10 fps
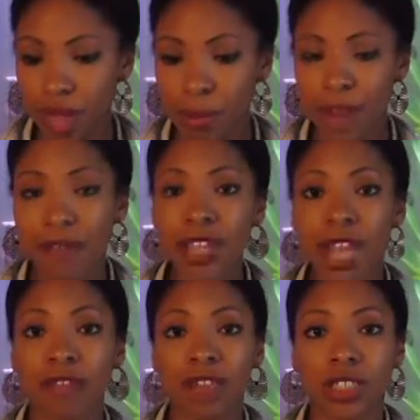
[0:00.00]
but I felt
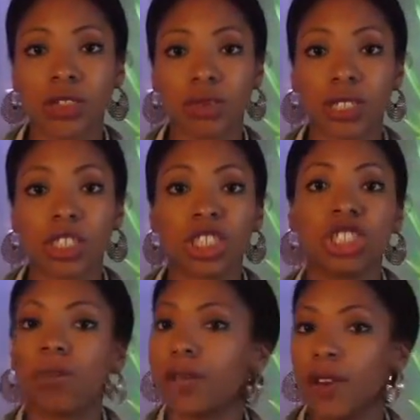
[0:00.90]
like Russell Wilson
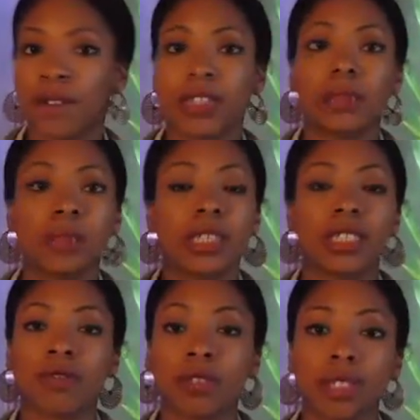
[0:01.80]
should have been her first place.
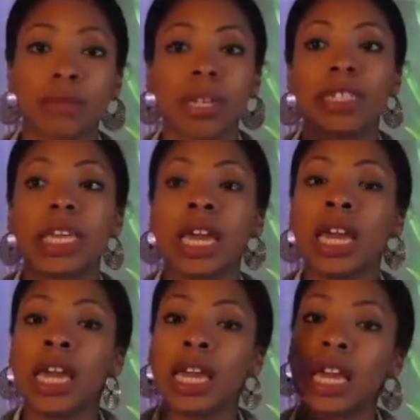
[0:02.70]
In the first place,
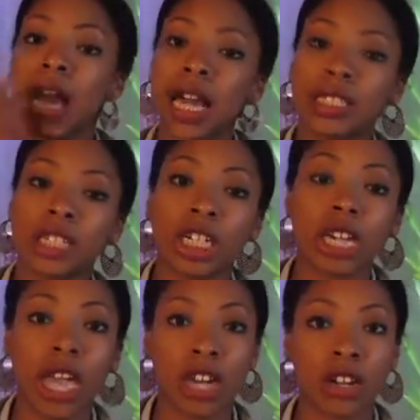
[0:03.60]
he has a
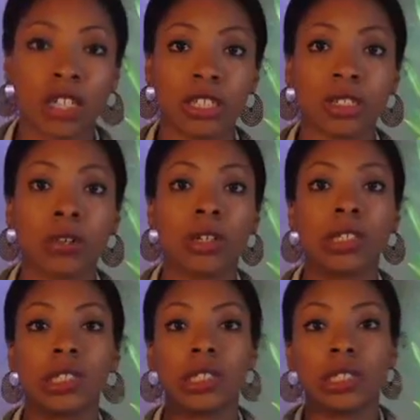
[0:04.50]
good head on his shoulder.
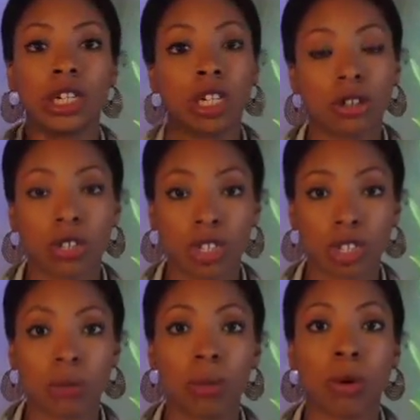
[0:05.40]
He's a good
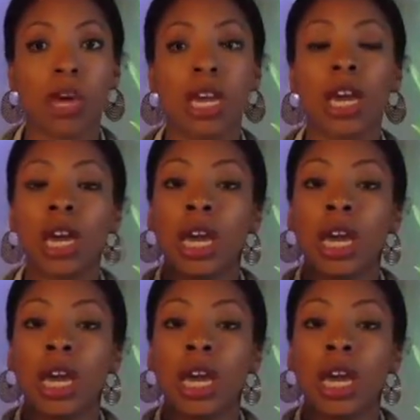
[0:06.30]
Christian boy.